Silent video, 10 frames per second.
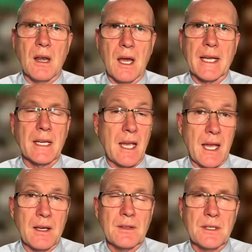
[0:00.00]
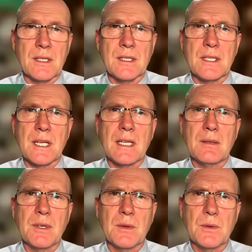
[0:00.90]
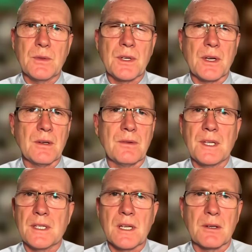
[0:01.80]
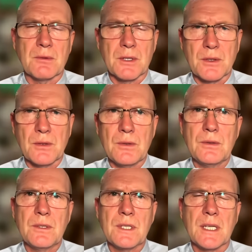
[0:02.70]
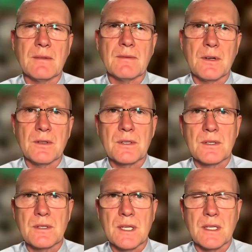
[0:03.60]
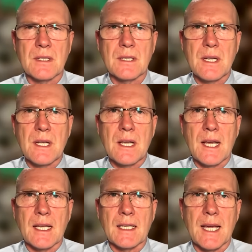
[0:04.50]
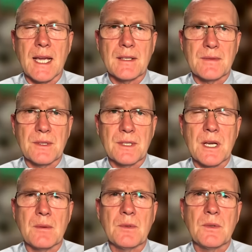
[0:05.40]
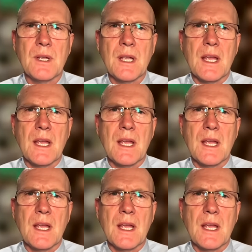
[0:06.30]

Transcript: like cows in this setting, but also things like raccoons and foxes and, and cats, for example